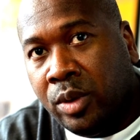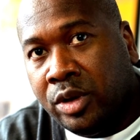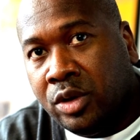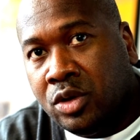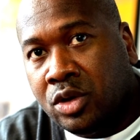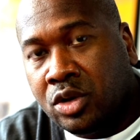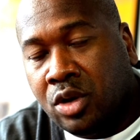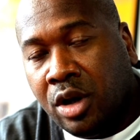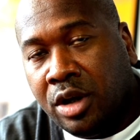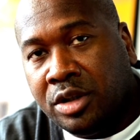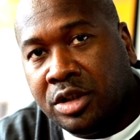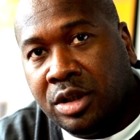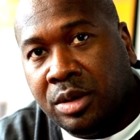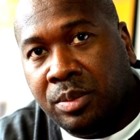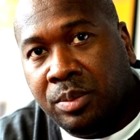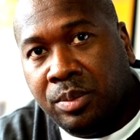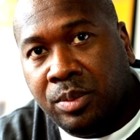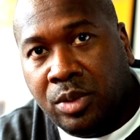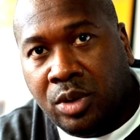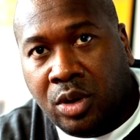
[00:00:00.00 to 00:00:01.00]
when you start
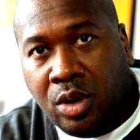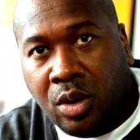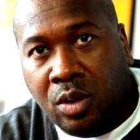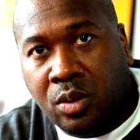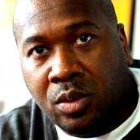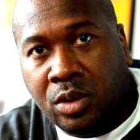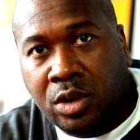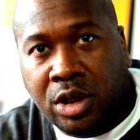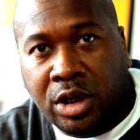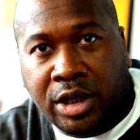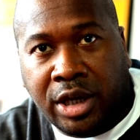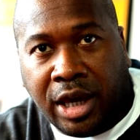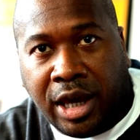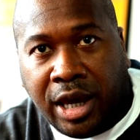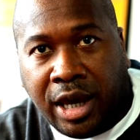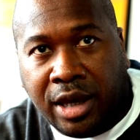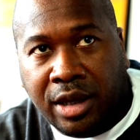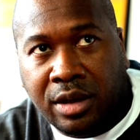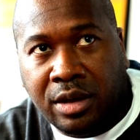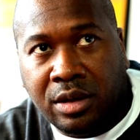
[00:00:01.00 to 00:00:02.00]
to, look
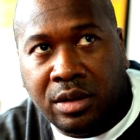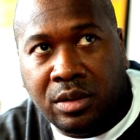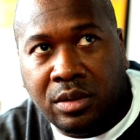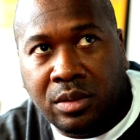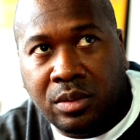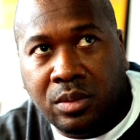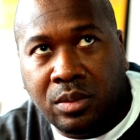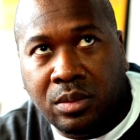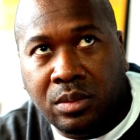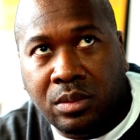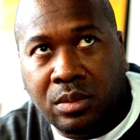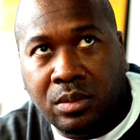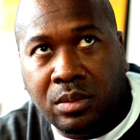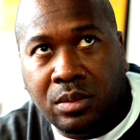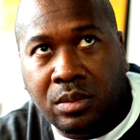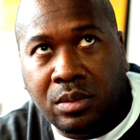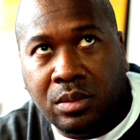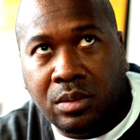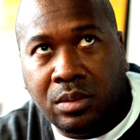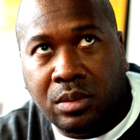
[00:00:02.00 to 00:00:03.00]
at
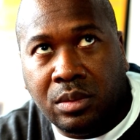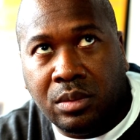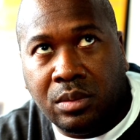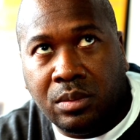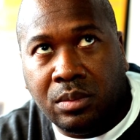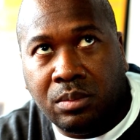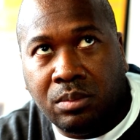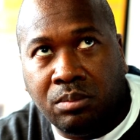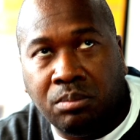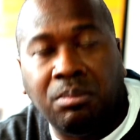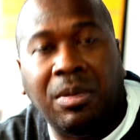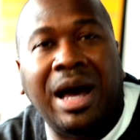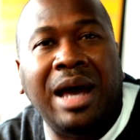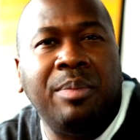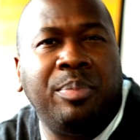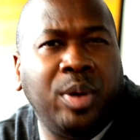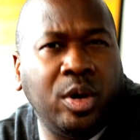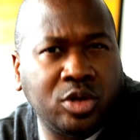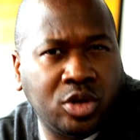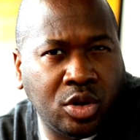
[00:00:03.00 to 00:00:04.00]
my
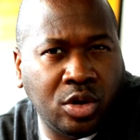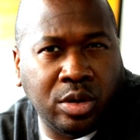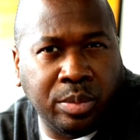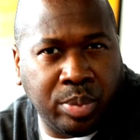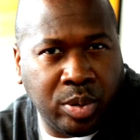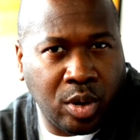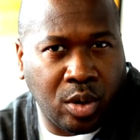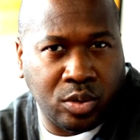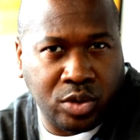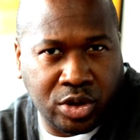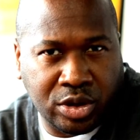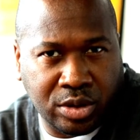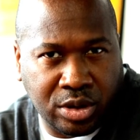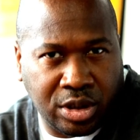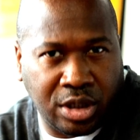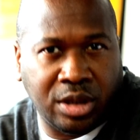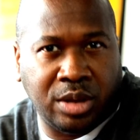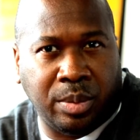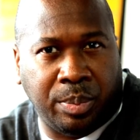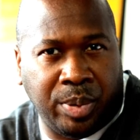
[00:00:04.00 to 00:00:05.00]
personal approach,
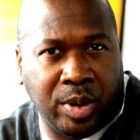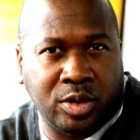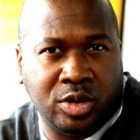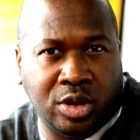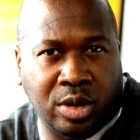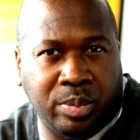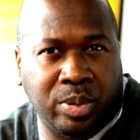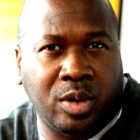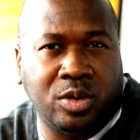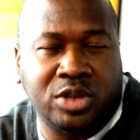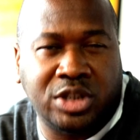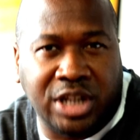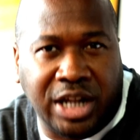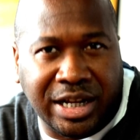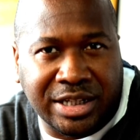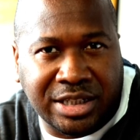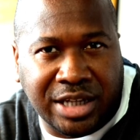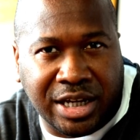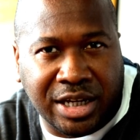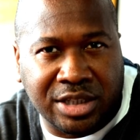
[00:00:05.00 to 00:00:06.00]
the personal approach
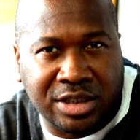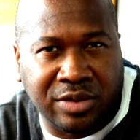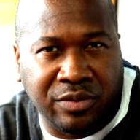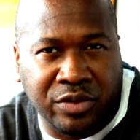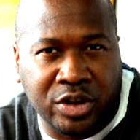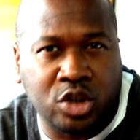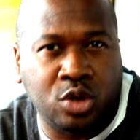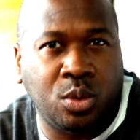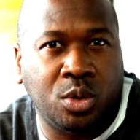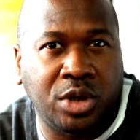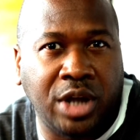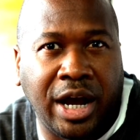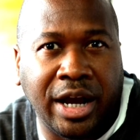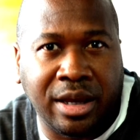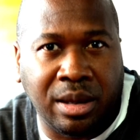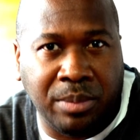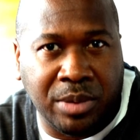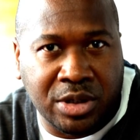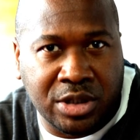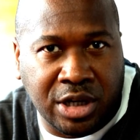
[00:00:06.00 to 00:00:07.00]
that I take is a visual
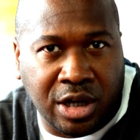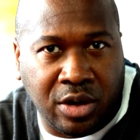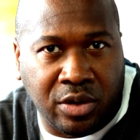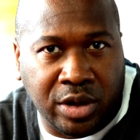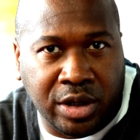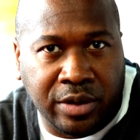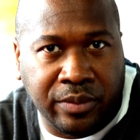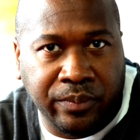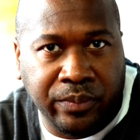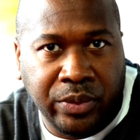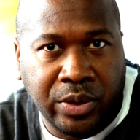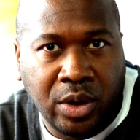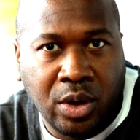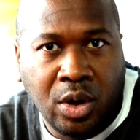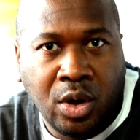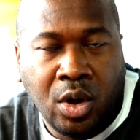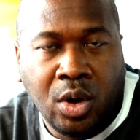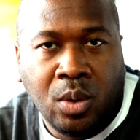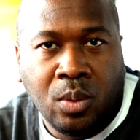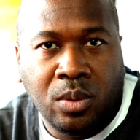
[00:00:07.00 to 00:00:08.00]
documentarian.
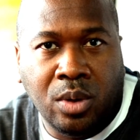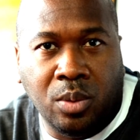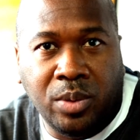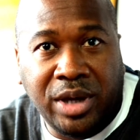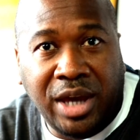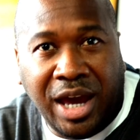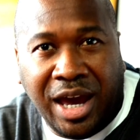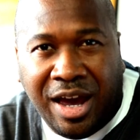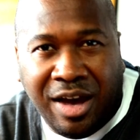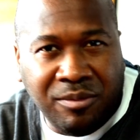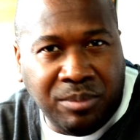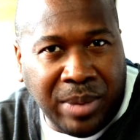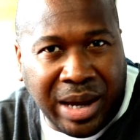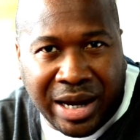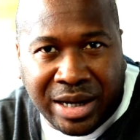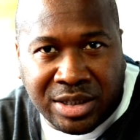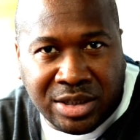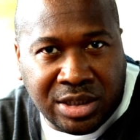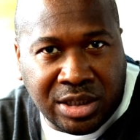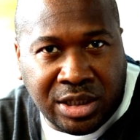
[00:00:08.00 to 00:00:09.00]
Well, we have
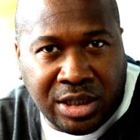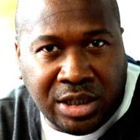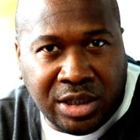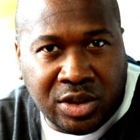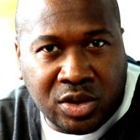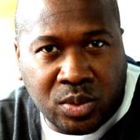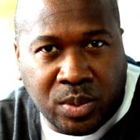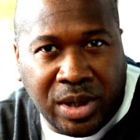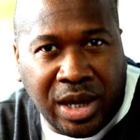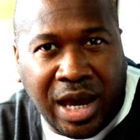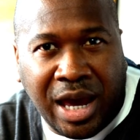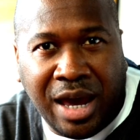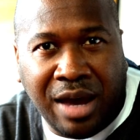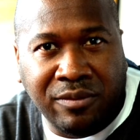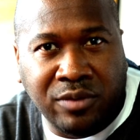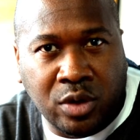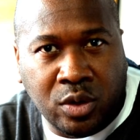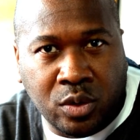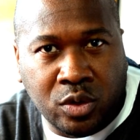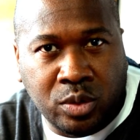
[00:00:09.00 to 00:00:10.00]
magazines, we
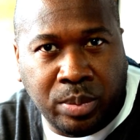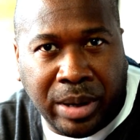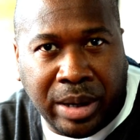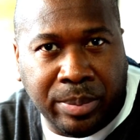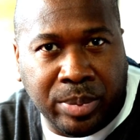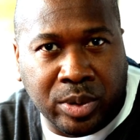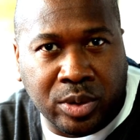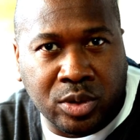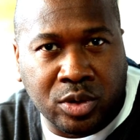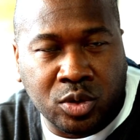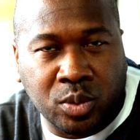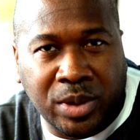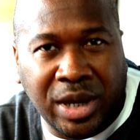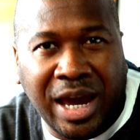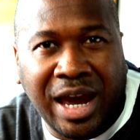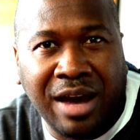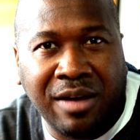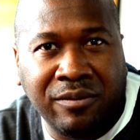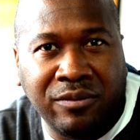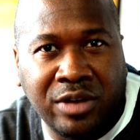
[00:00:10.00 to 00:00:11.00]
have newspapers, we
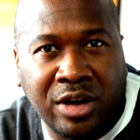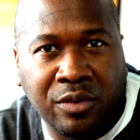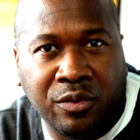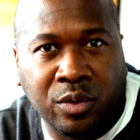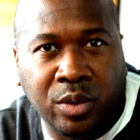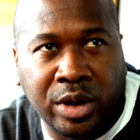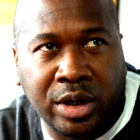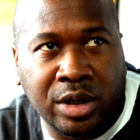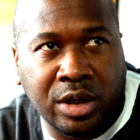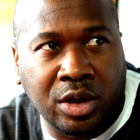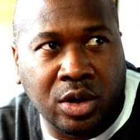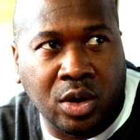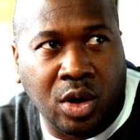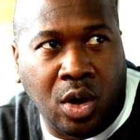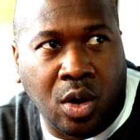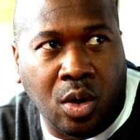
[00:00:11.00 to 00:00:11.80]
have different,